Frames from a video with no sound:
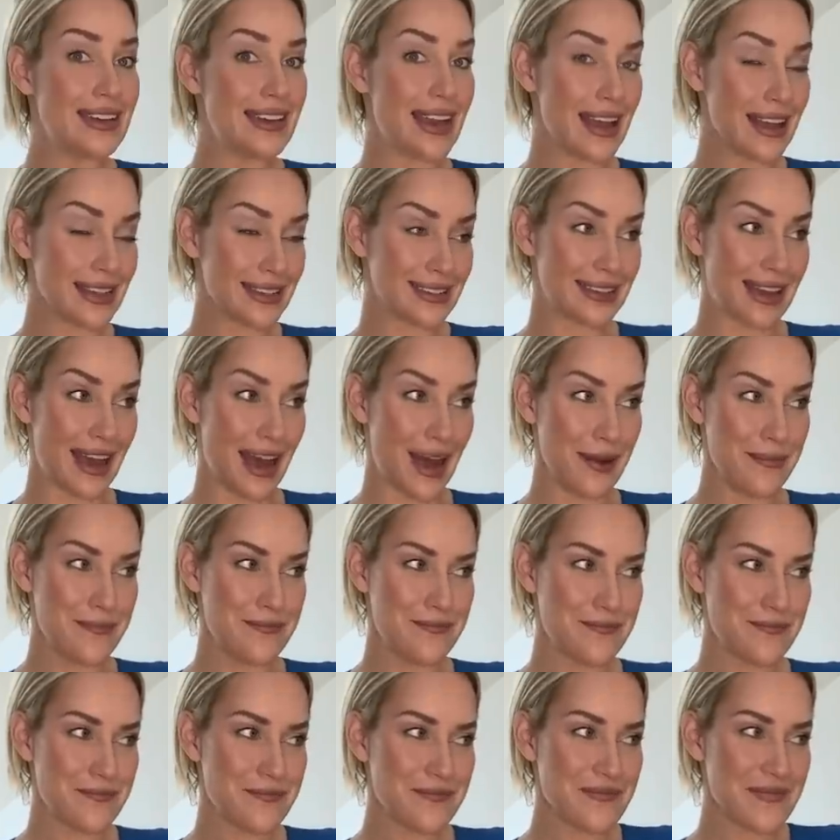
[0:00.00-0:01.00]
Next
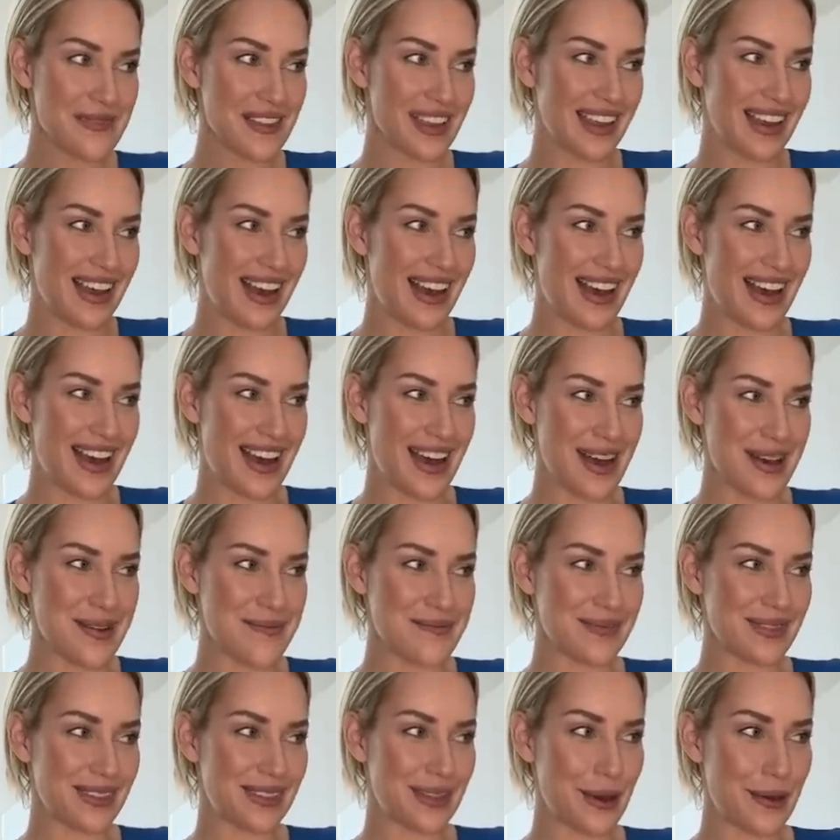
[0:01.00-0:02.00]
up,
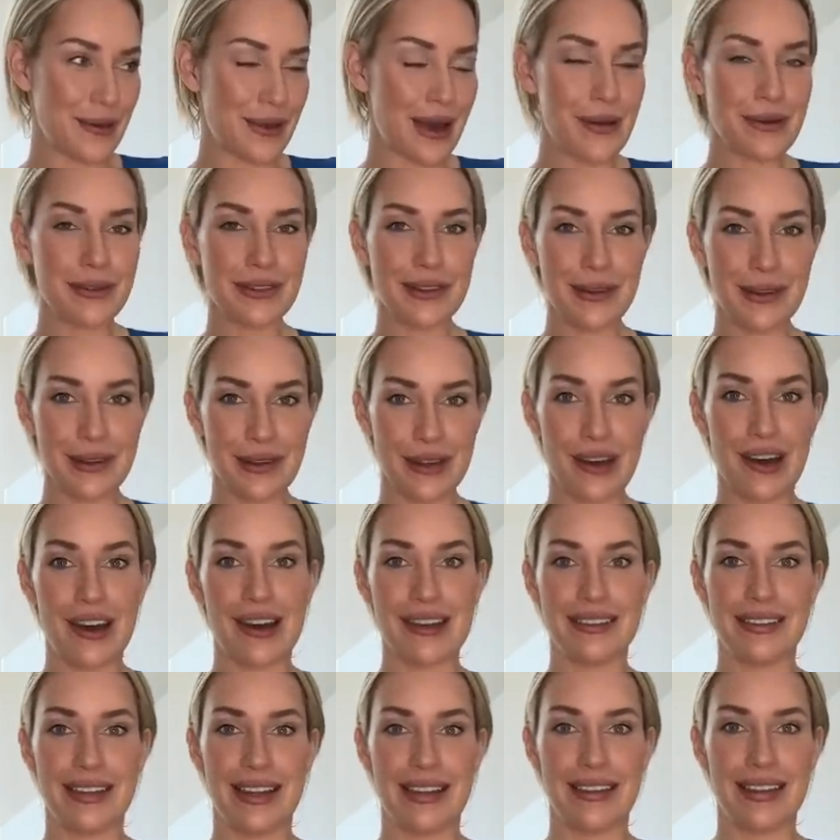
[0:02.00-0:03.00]
so that was the only
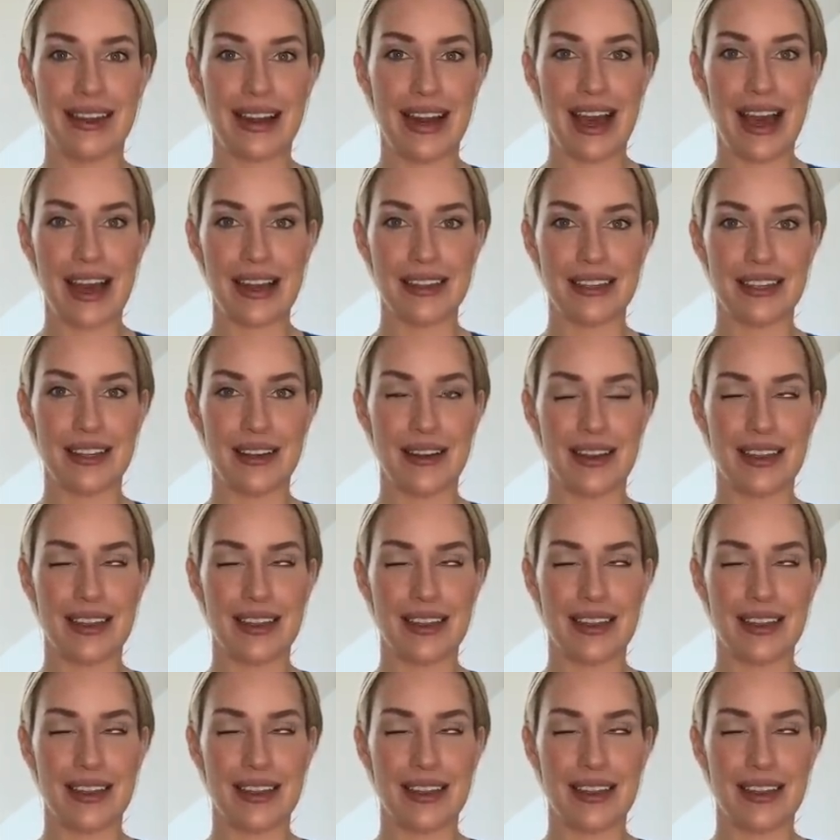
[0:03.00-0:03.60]
content that I had to do.